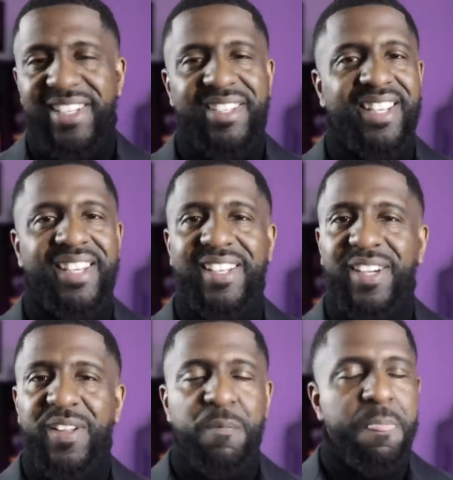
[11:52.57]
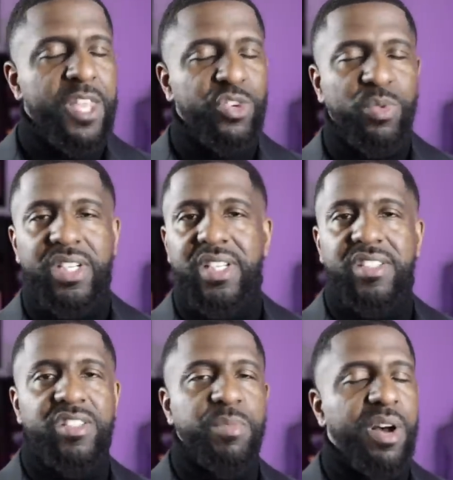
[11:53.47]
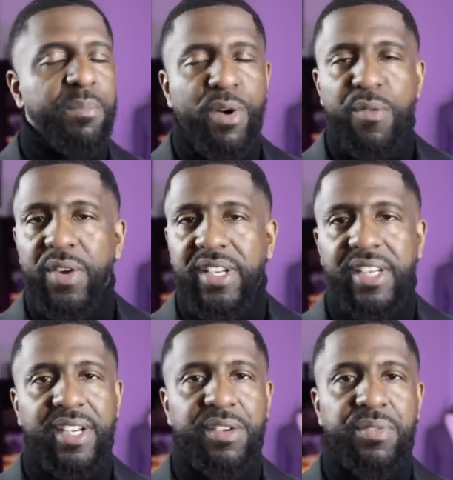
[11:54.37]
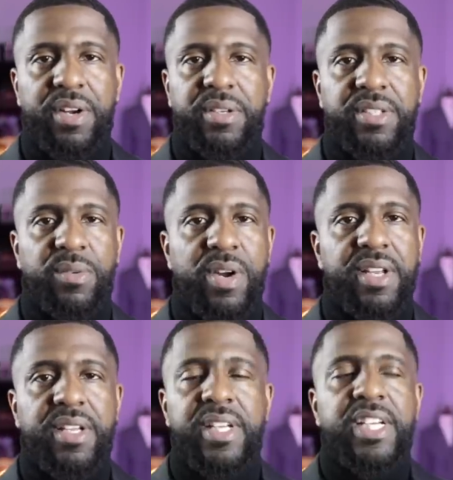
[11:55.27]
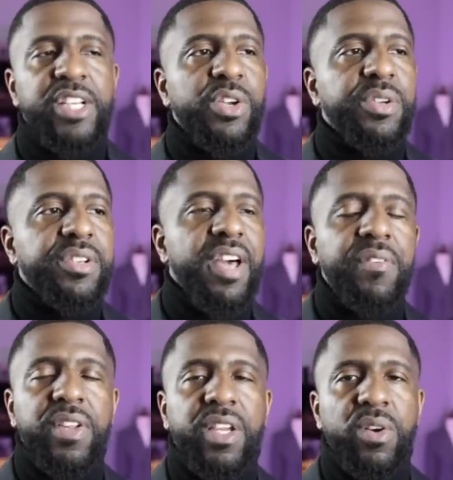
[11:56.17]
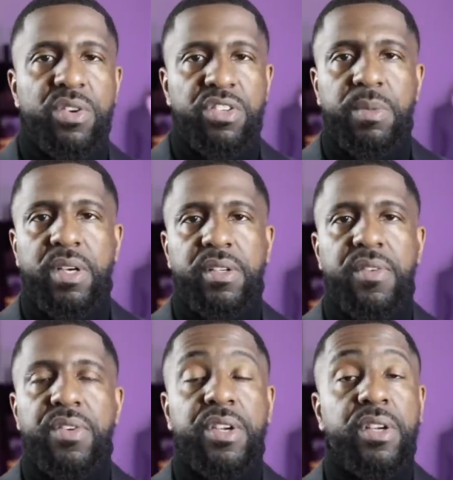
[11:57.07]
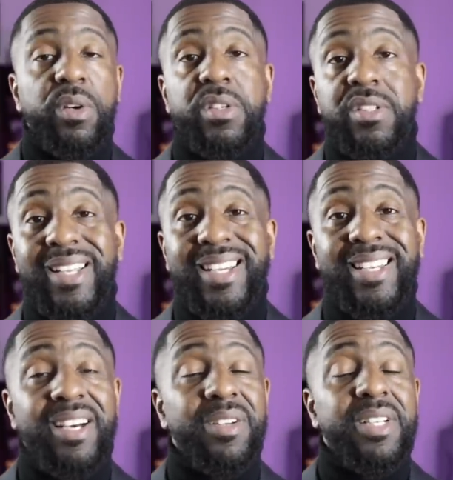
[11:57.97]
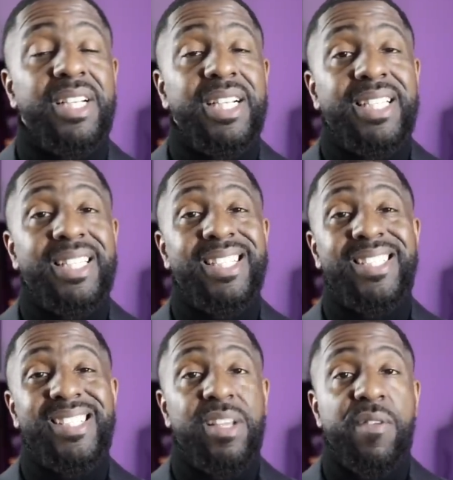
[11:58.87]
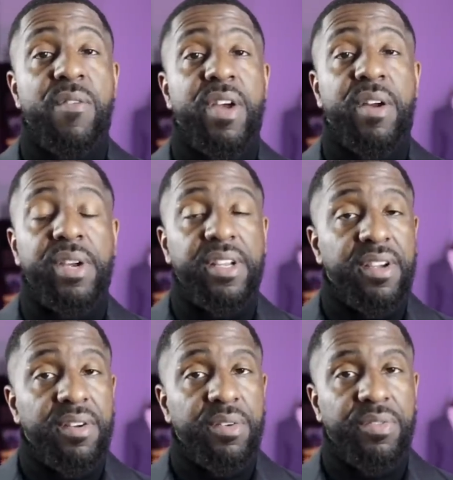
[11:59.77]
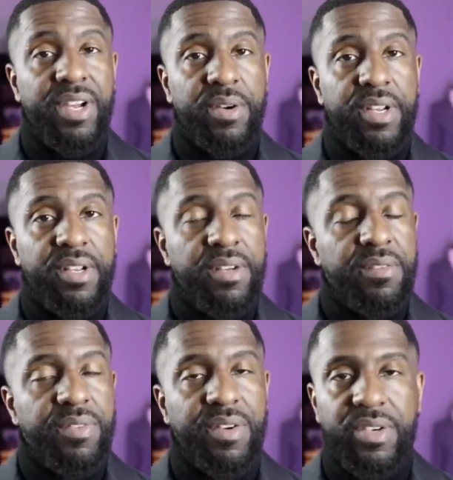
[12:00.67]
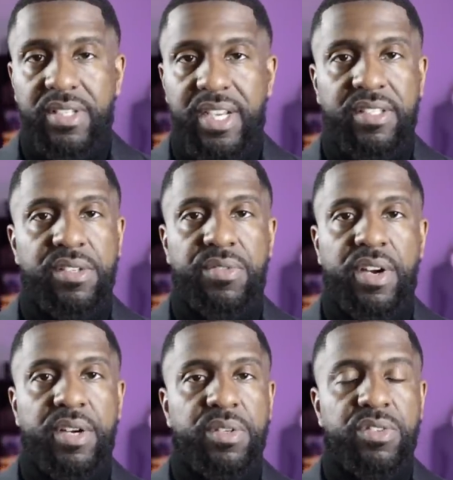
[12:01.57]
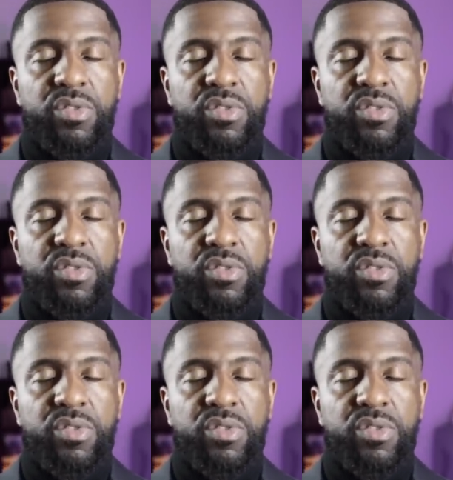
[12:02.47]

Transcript: this again. This is what the list is about. Perfect date night fragrance. All right. You're definitely going to smell different. You're going to stand out. This is a very, very, very sexy fragrance.